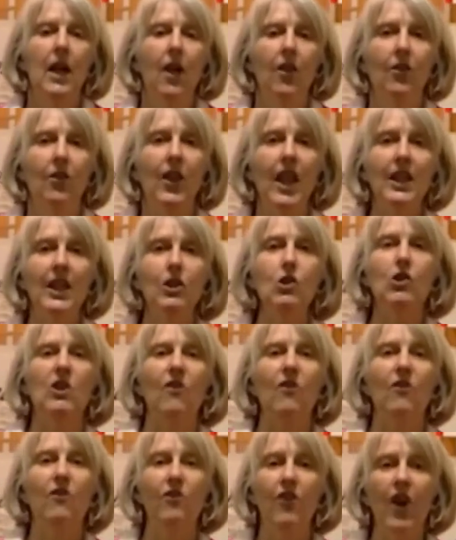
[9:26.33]
They
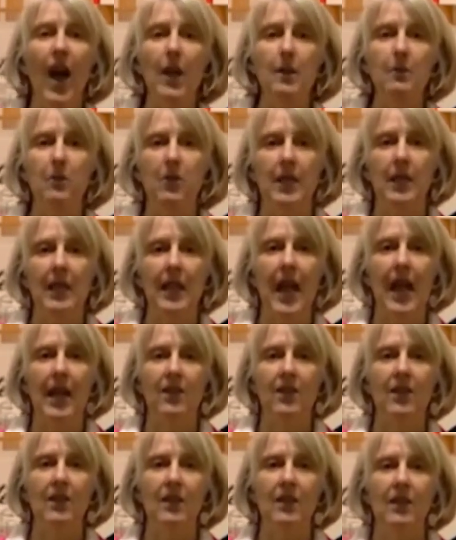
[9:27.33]
used
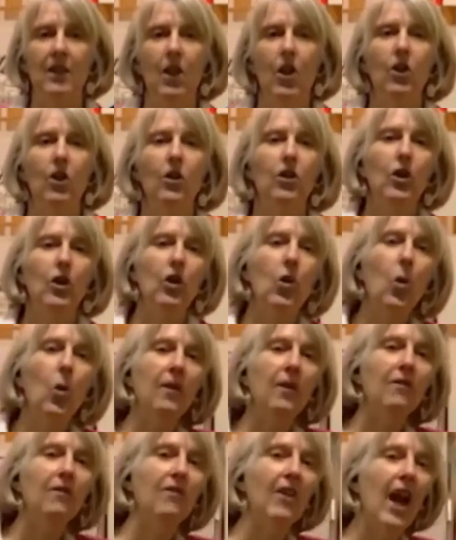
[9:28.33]
fiberglass. The
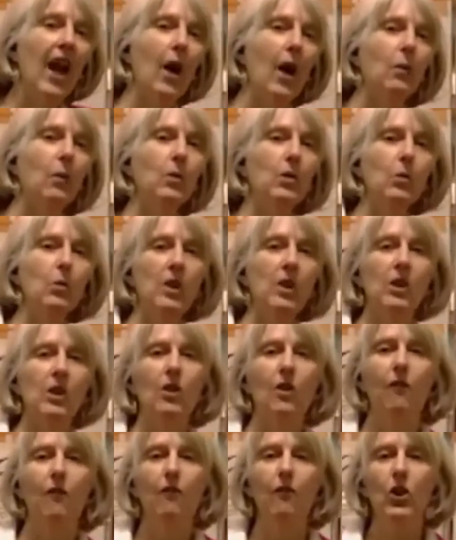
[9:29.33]
Corvette was one of
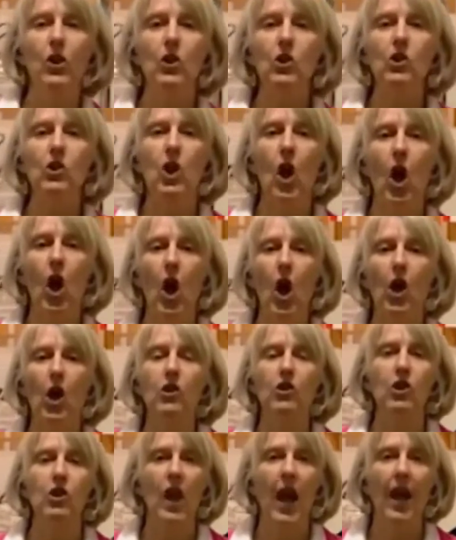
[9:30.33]
the first
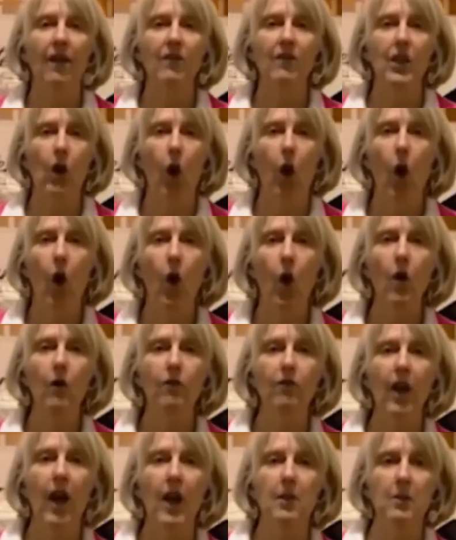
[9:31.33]
cars to have an
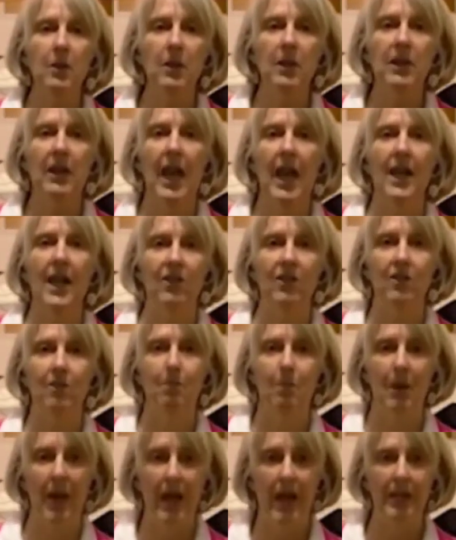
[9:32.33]
all fiberglass
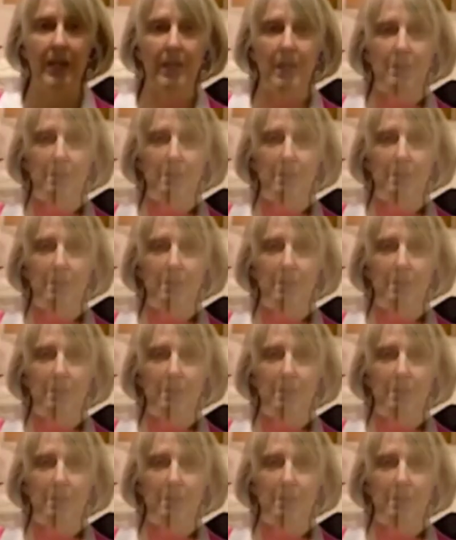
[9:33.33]
body.